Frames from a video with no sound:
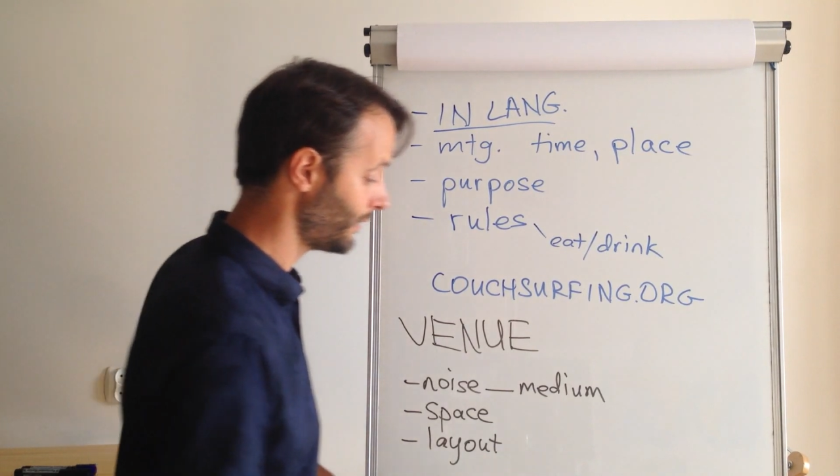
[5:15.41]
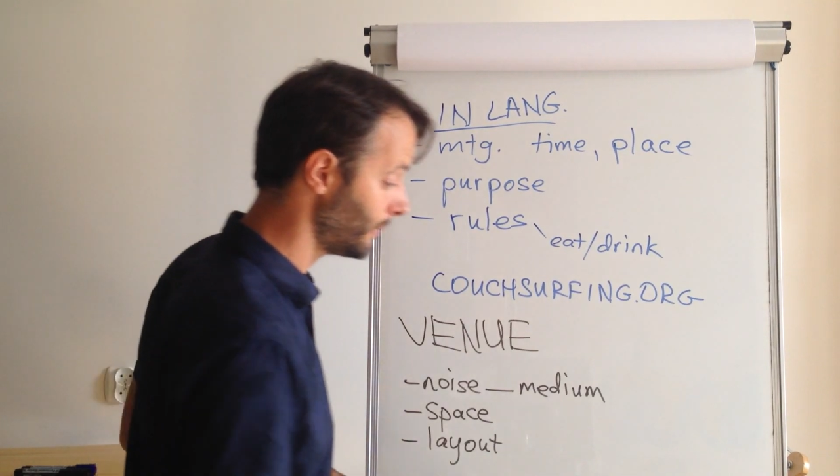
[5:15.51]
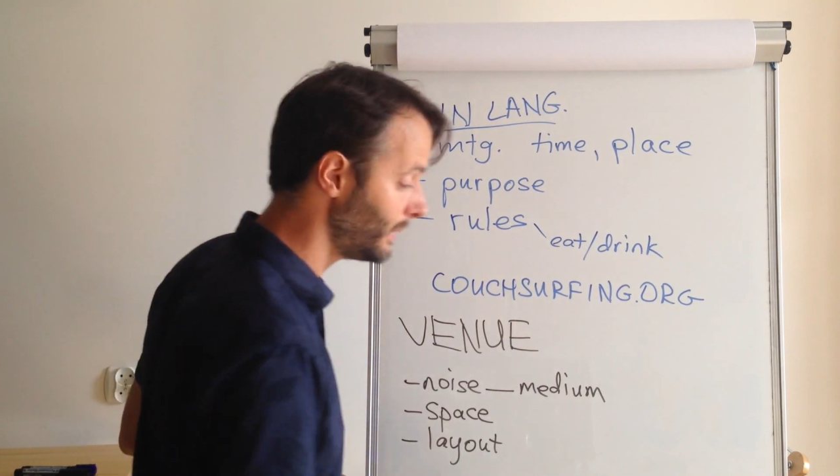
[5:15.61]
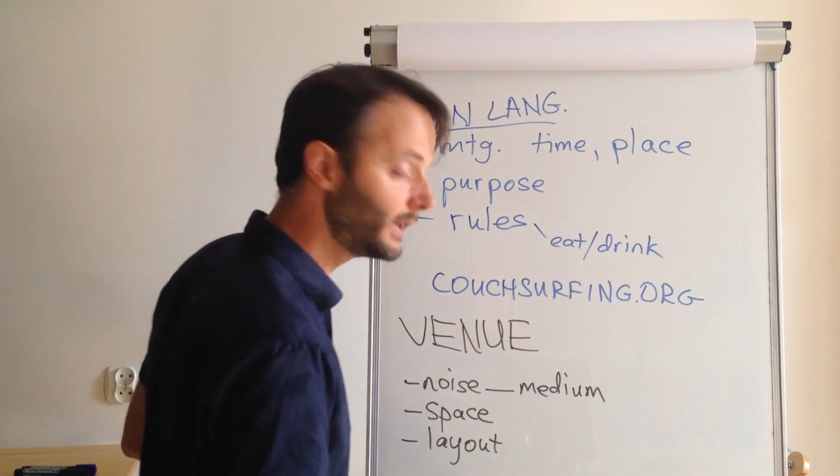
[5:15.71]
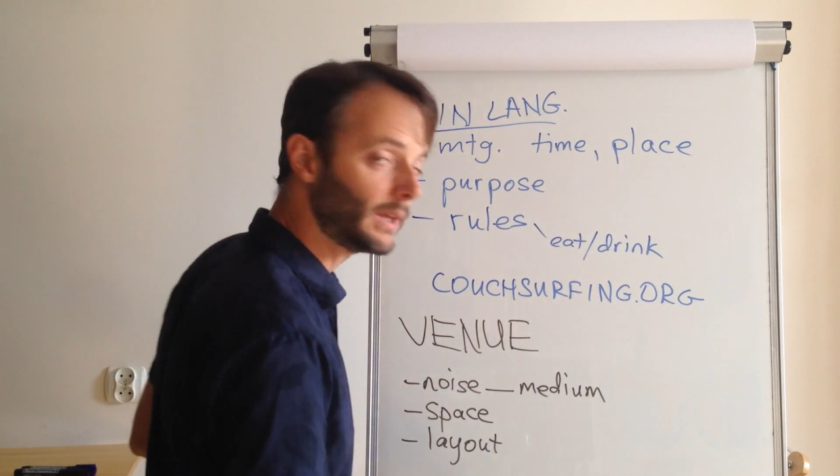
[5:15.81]
a
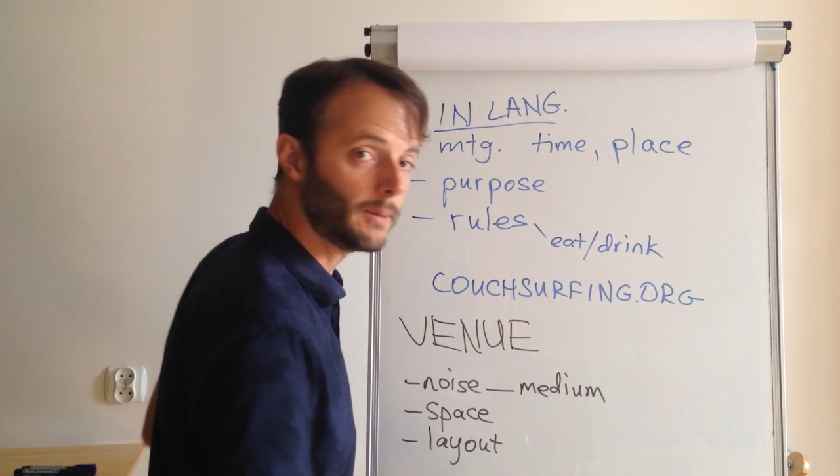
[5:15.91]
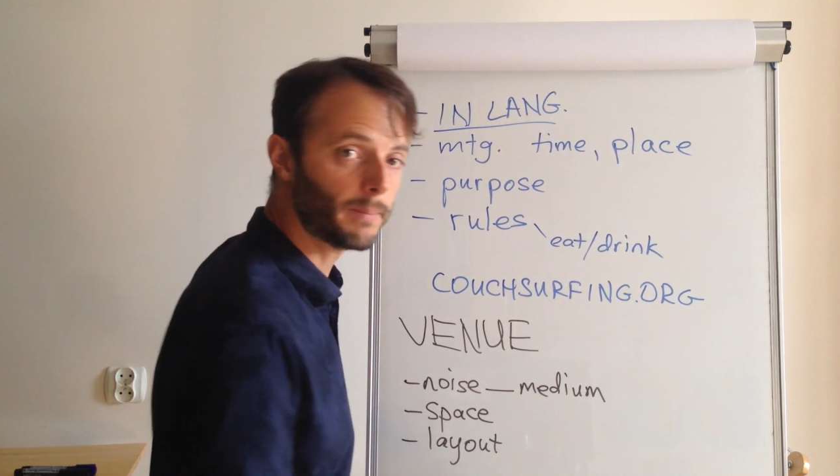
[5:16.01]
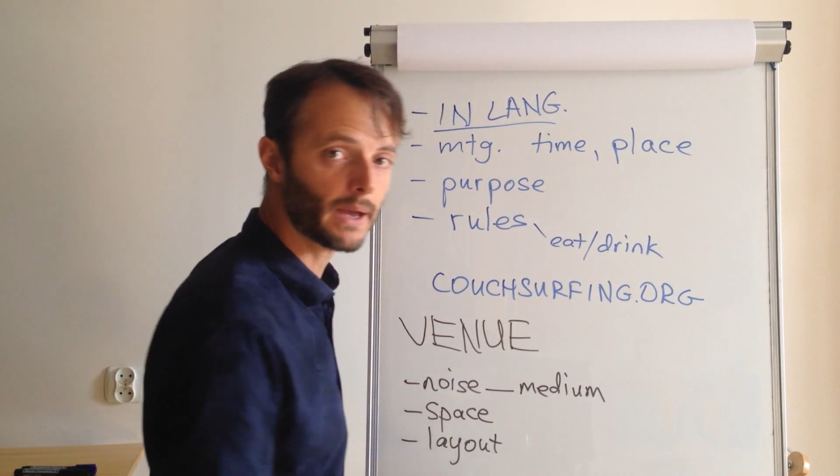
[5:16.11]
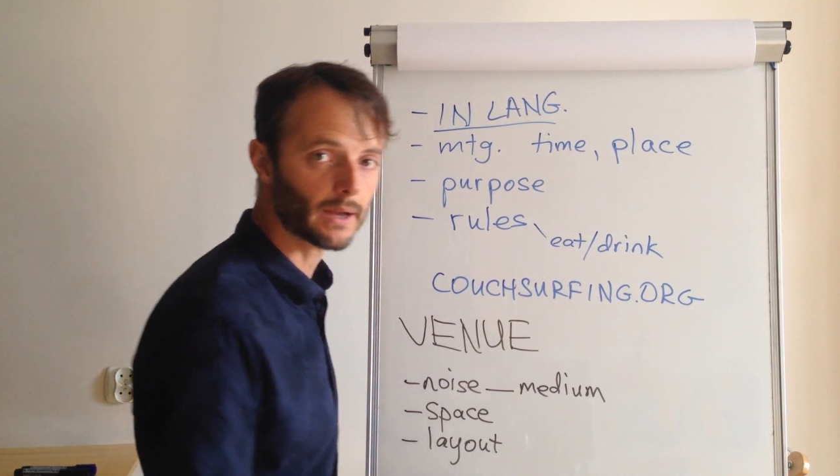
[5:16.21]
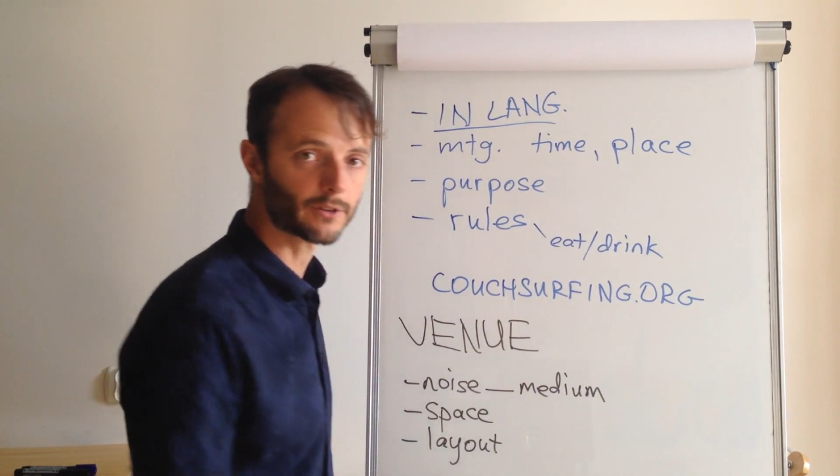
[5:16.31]
big
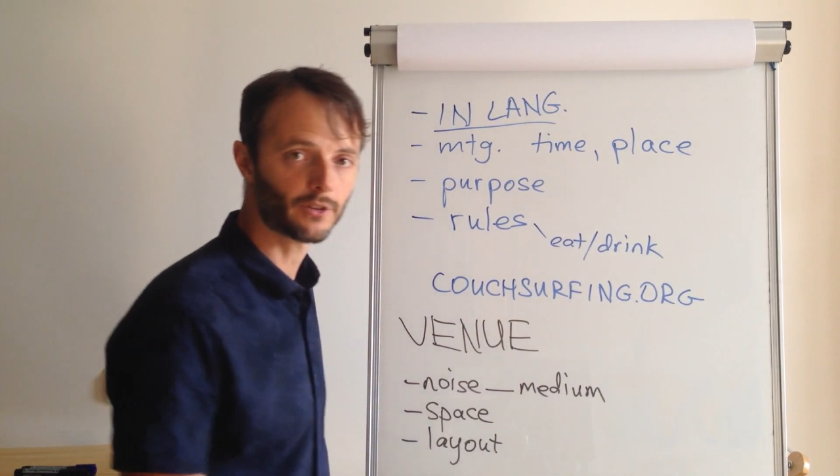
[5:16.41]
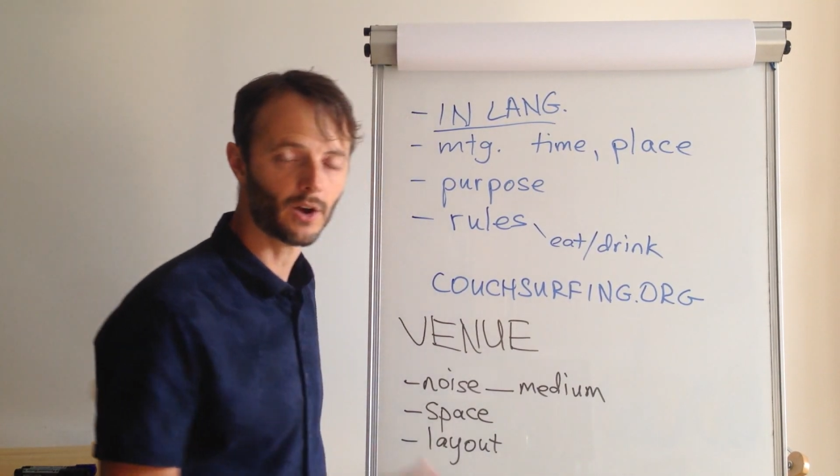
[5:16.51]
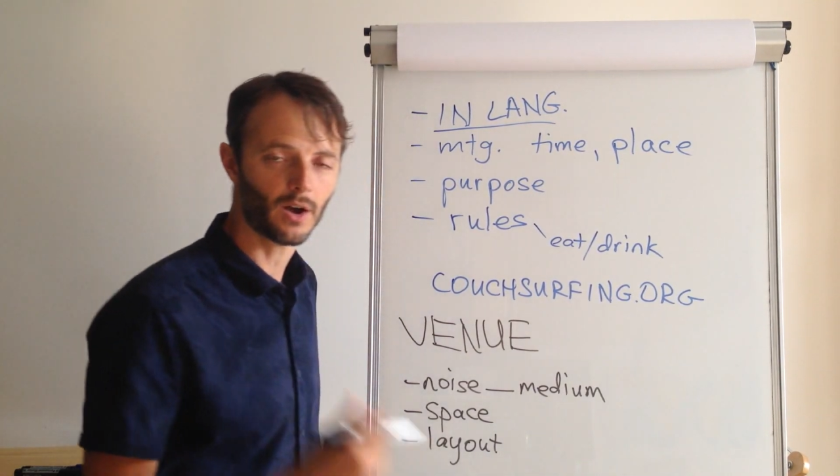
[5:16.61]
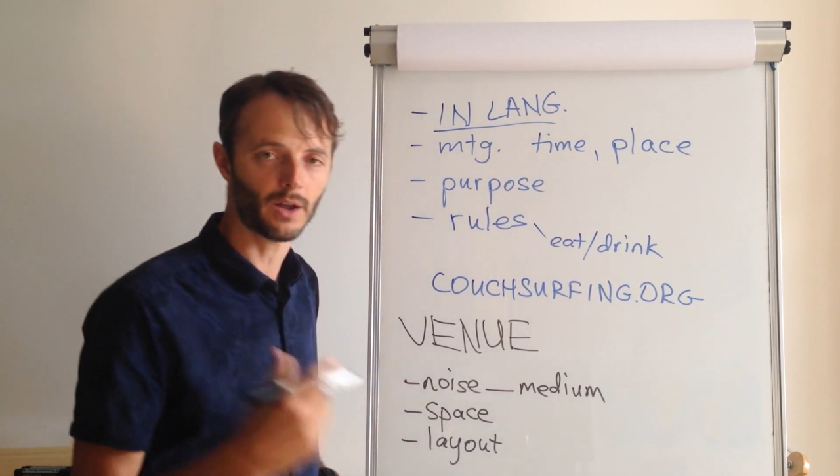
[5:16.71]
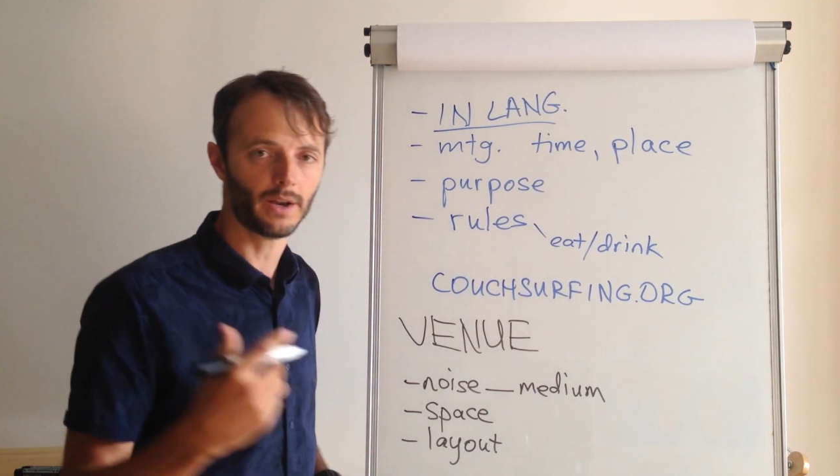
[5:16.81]
impact
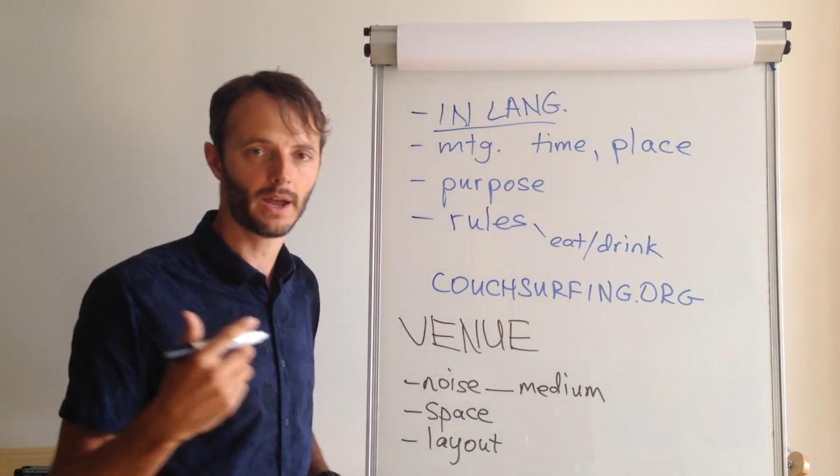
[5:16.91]
on